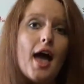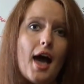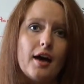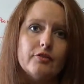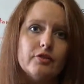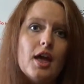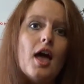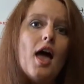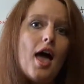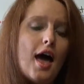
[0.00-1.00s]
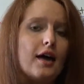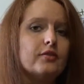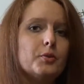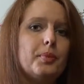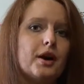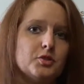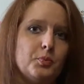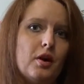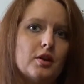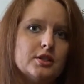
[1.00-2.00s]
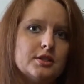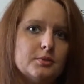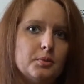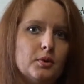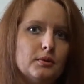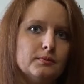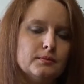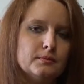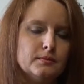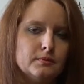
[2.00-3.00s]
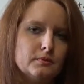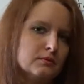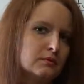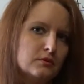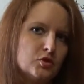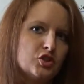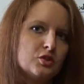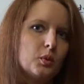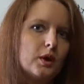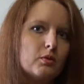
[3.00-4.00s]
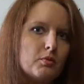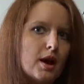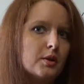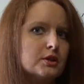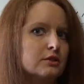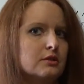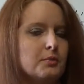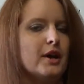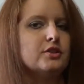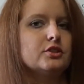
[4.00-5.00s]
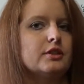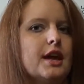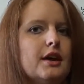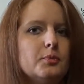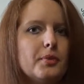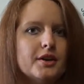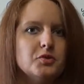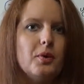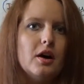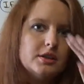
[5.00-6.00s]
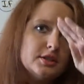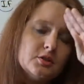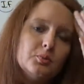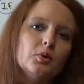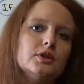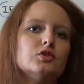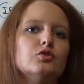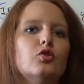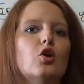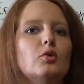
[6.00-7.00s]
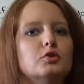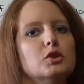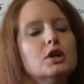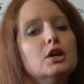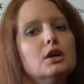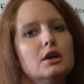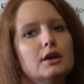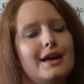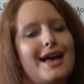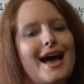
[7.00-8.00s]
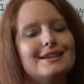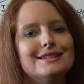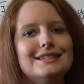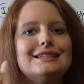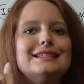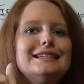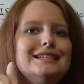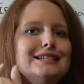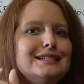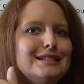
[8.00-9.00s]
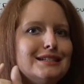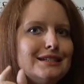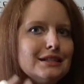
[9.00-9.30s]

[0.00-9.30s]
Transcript: have and the past participle. Just a quick reminder, okay? The past participle is formed adding ed